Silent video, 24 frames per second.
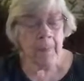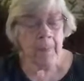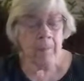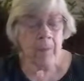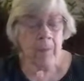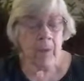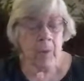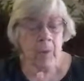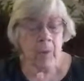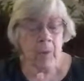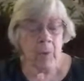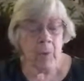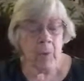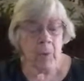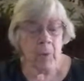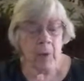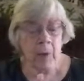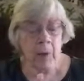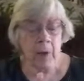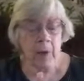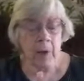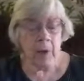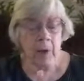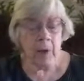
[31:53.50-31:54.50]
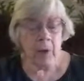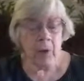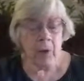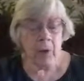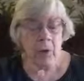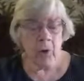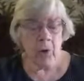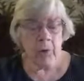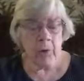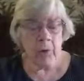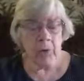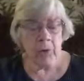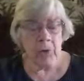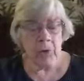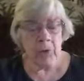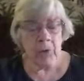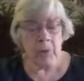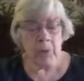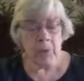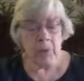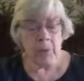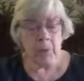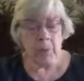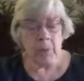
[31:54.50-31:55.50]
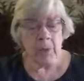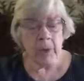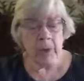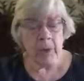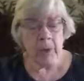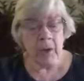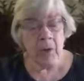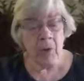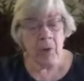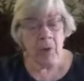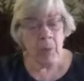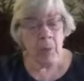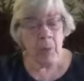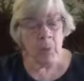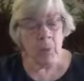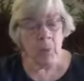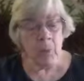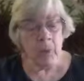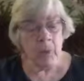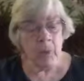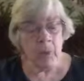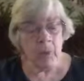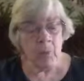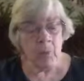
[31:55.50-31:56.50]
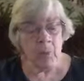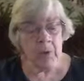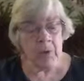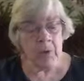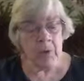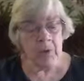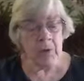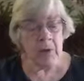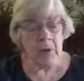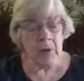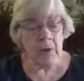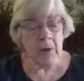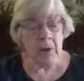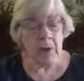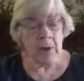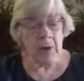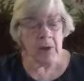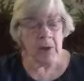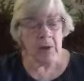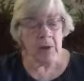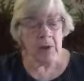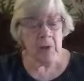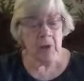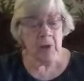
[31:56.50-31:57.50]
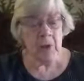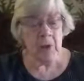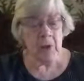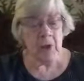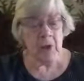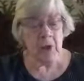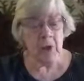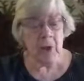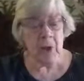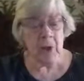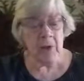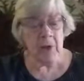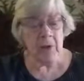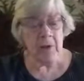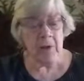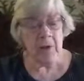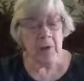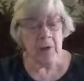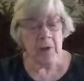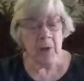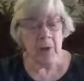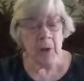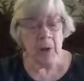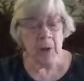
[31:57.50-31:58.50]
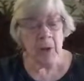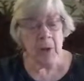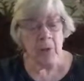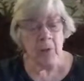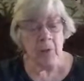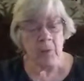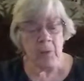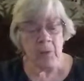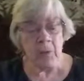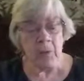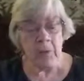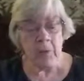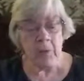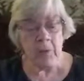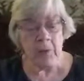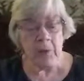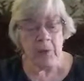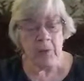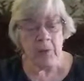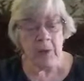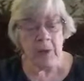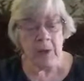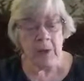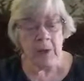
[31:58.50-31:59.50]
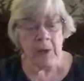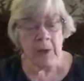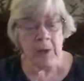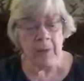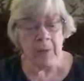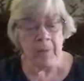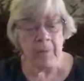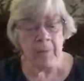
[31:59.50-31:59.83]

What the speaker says: In the morning, Dr. Harbinger explained how important it was to study Janus's mind when he was speaking.